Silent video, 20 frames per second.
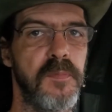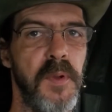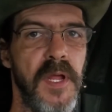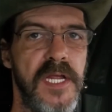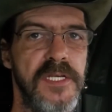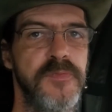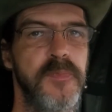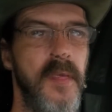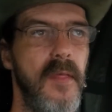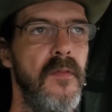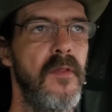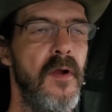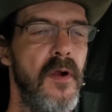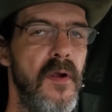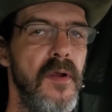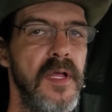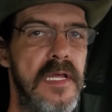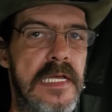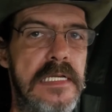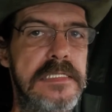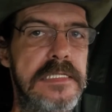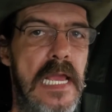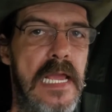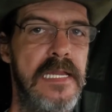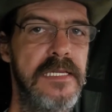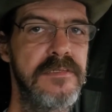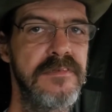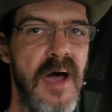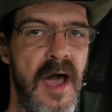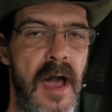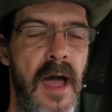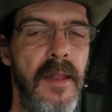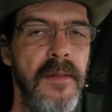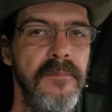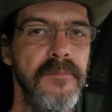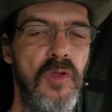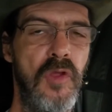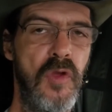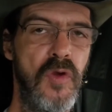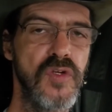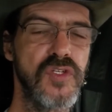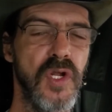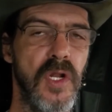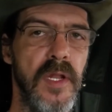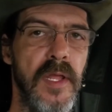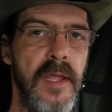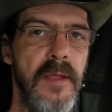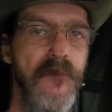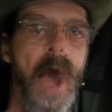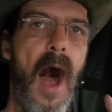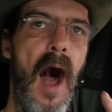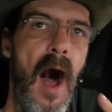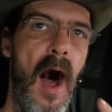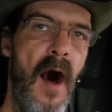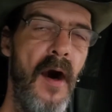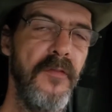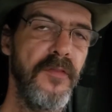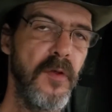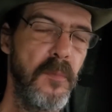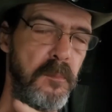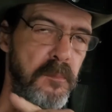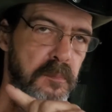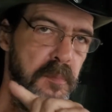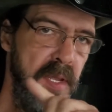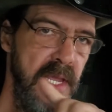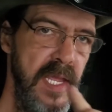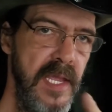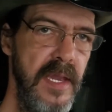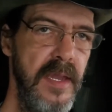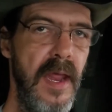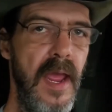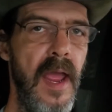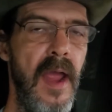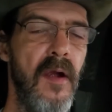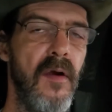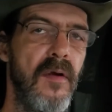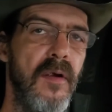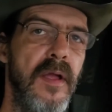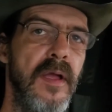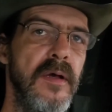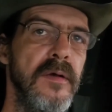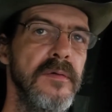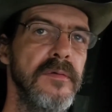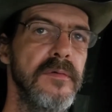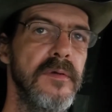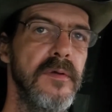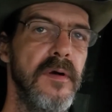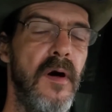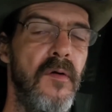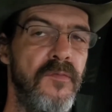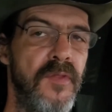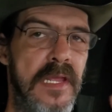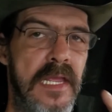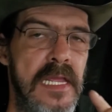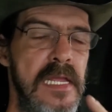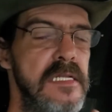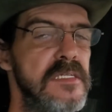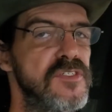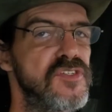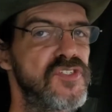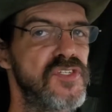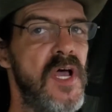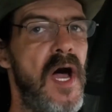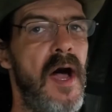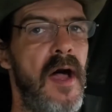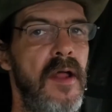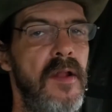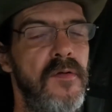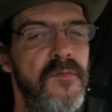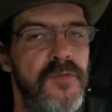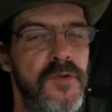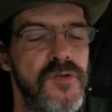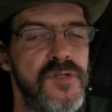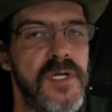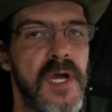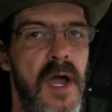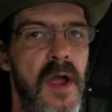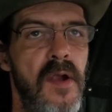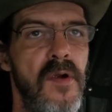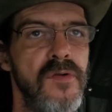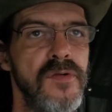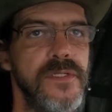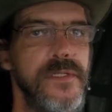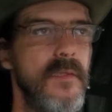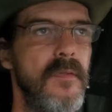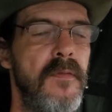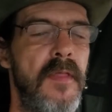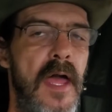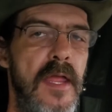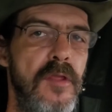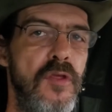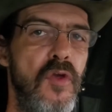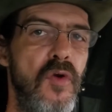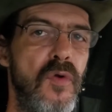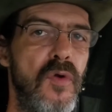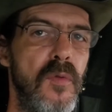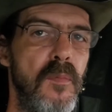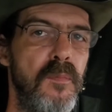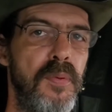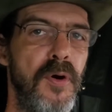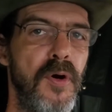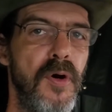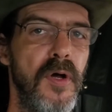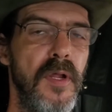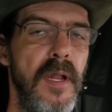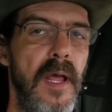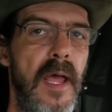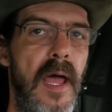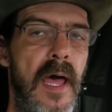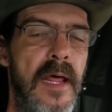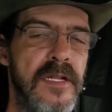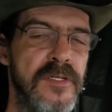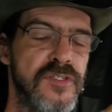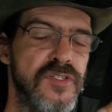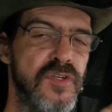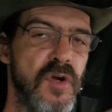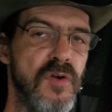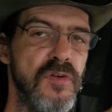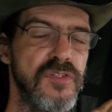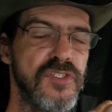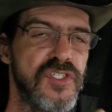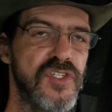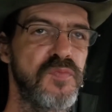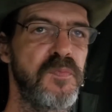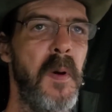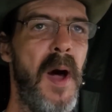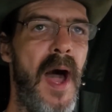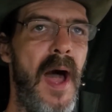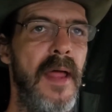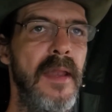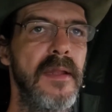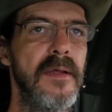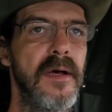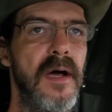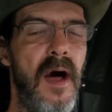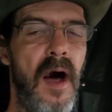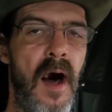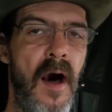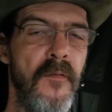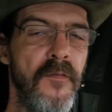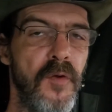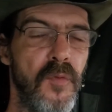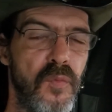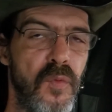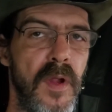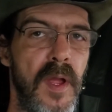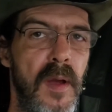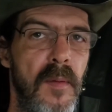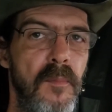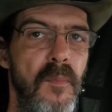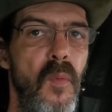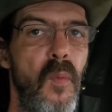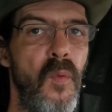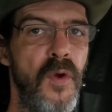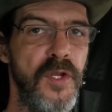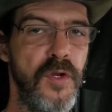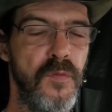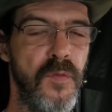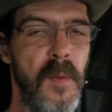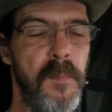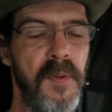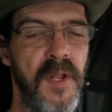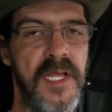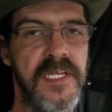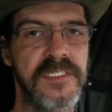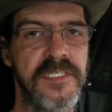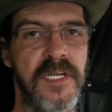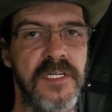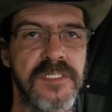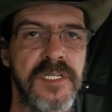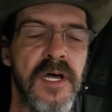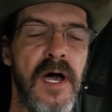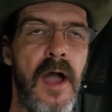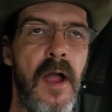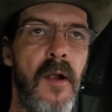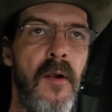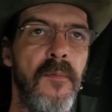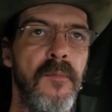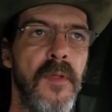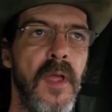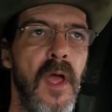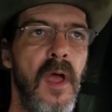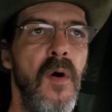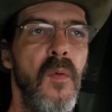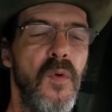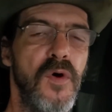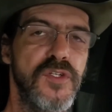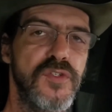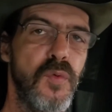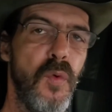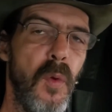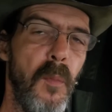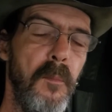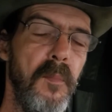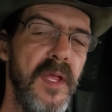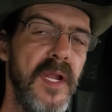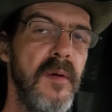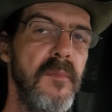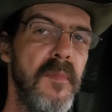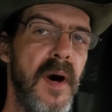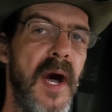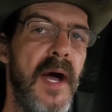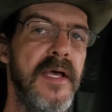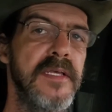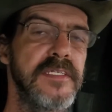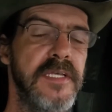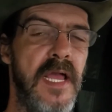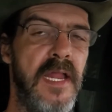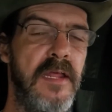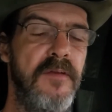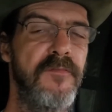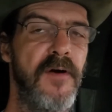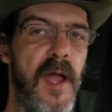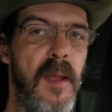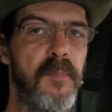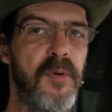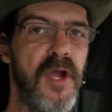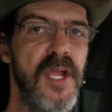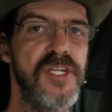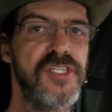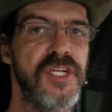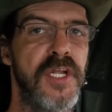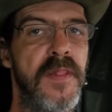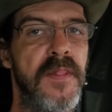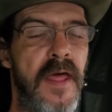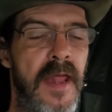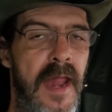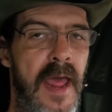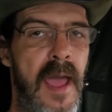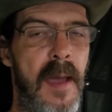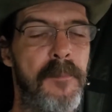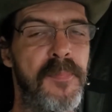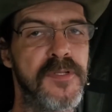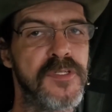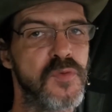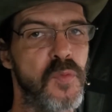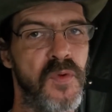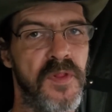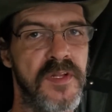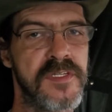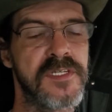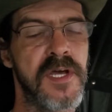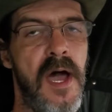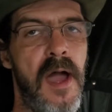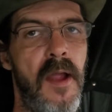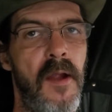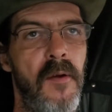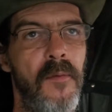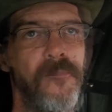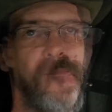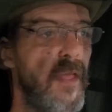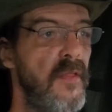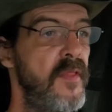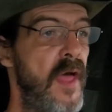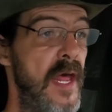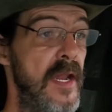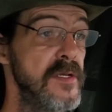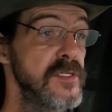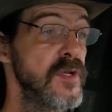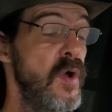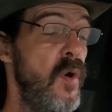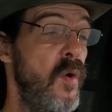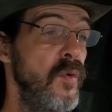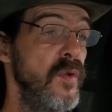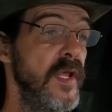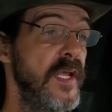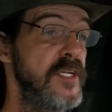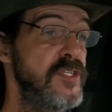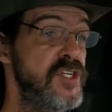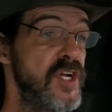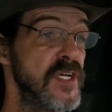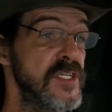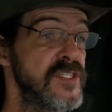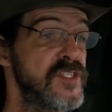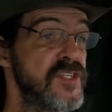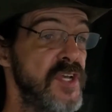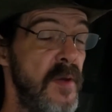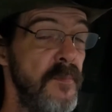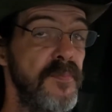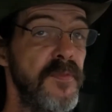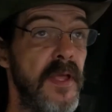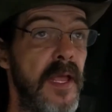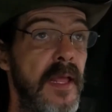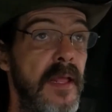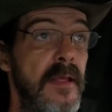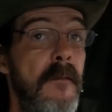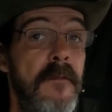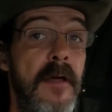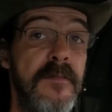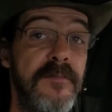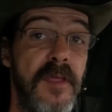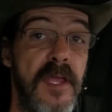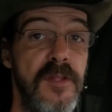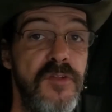placement. There is a dot, usually on the bead area of the inside of your tires, that you can put at a certain spot on the rim when you're replacing a tire, which will minimize any vibration that happens with a tire. That is only just something that they